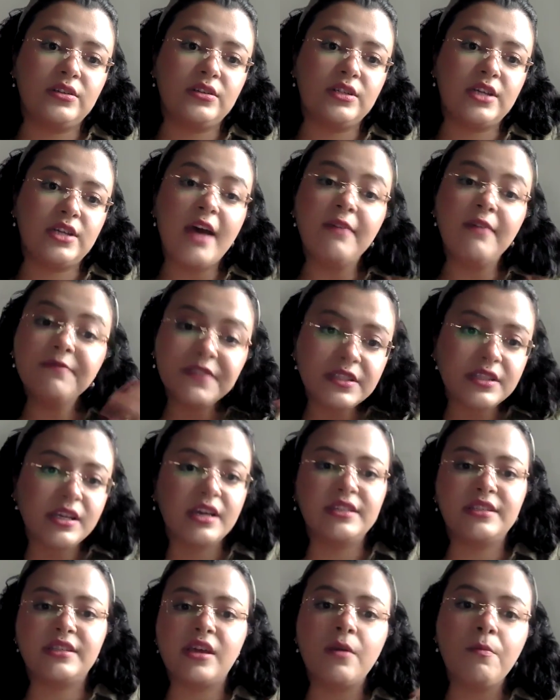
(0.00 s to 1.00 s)
to
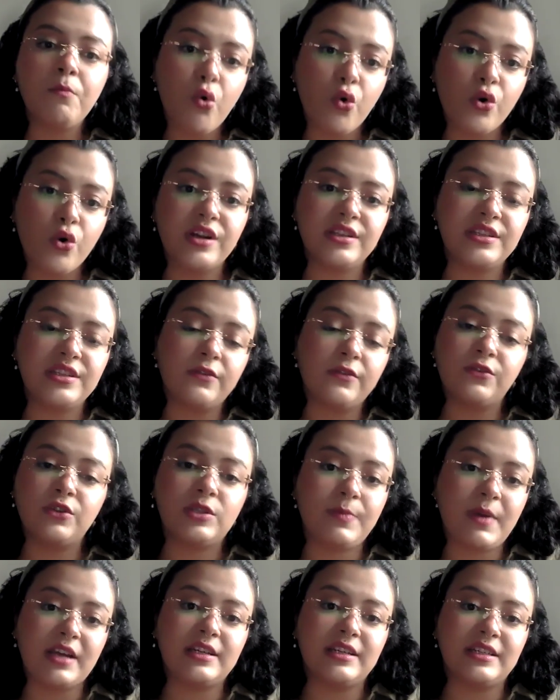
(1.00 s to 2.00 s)
emphasize the importance of
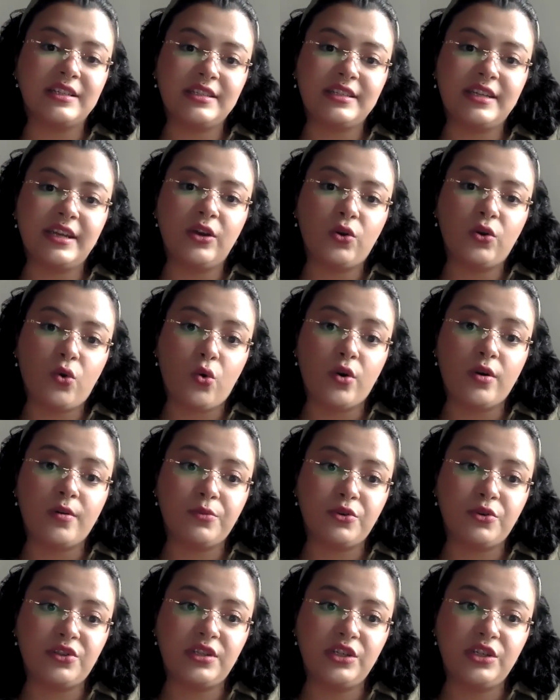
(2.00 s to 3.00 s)
respecting state court
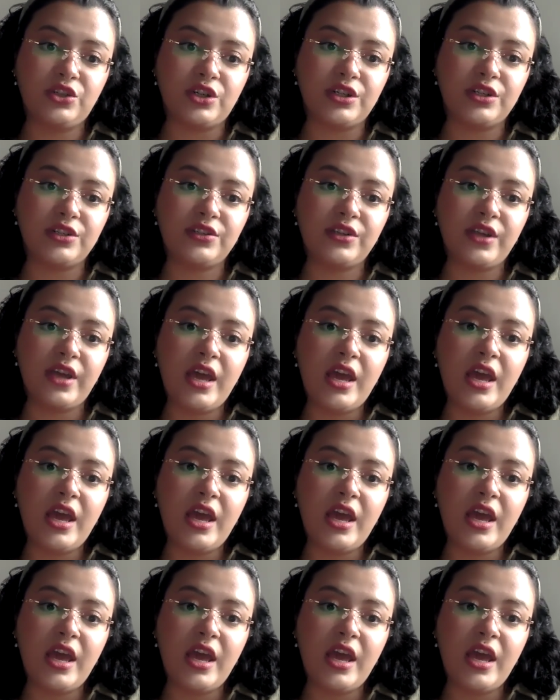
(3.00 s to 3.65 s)
procedures.